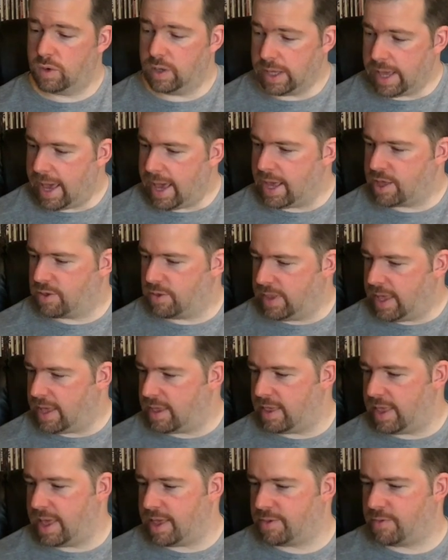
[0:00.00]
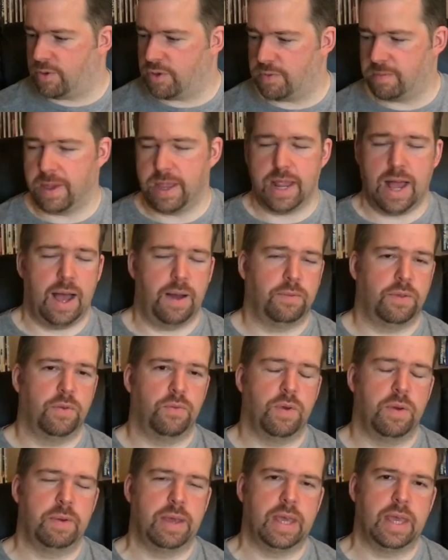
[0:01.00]
yeah, so that's what's been
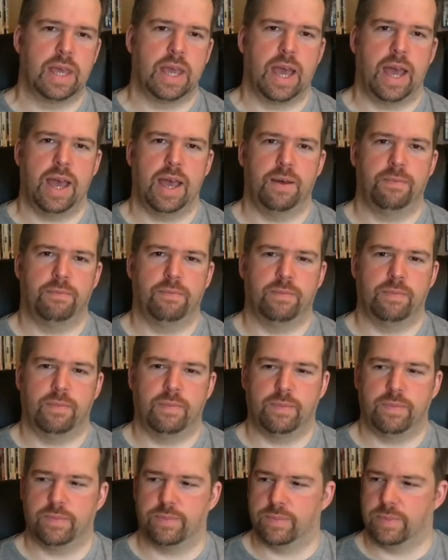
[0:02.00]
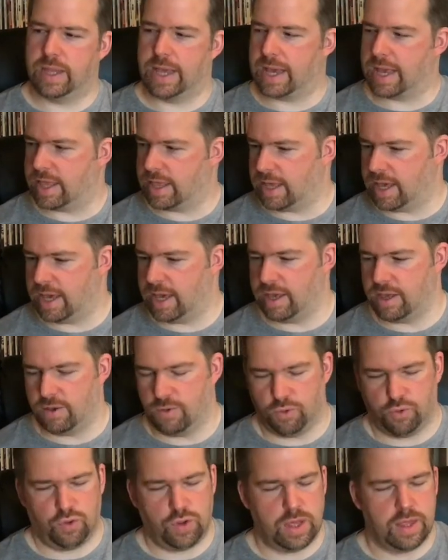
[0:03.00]
happening with me. Like I say,
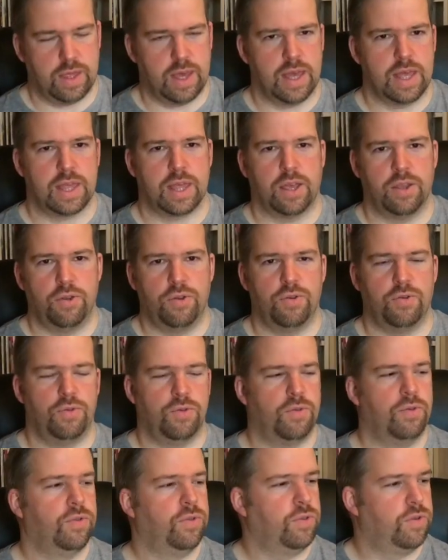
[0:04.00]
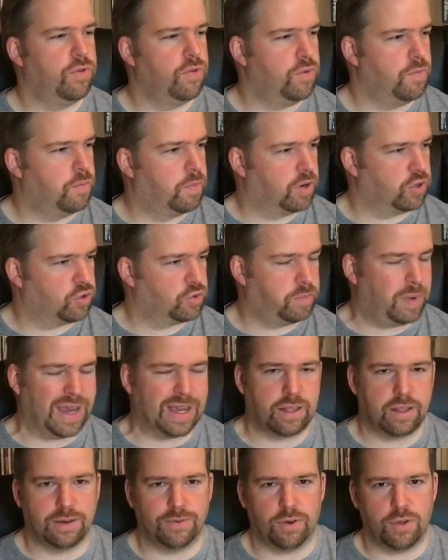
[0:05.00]
you'll see that it's a new
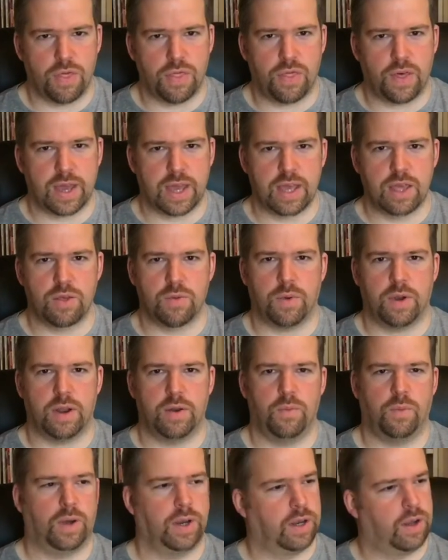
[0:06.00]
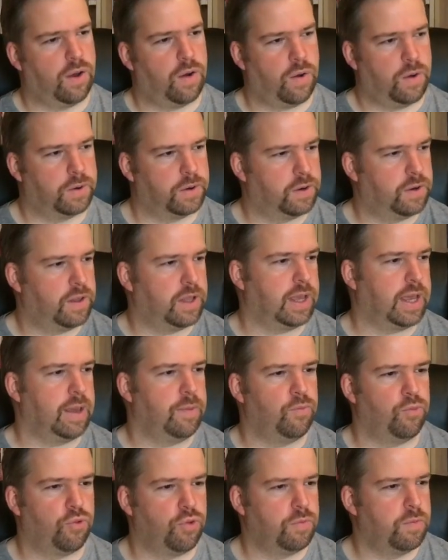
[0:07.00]
perspective on things. We're in one corner of the
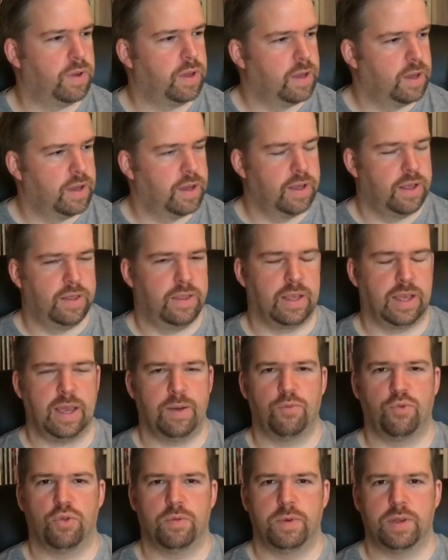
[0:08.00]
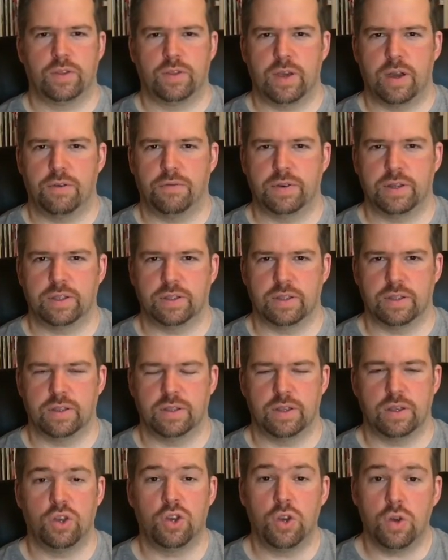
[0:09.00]
games room. The games room itself
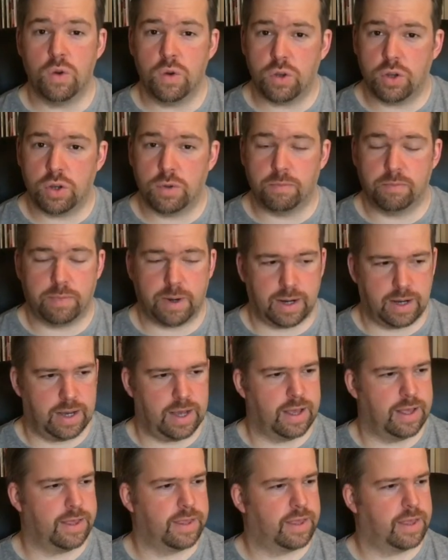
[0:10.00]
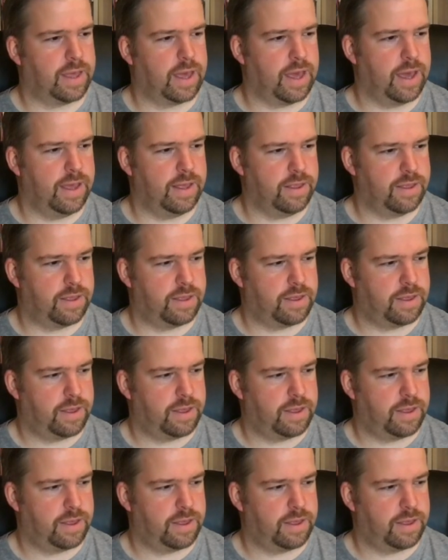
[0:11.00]
isn't huge, but it's a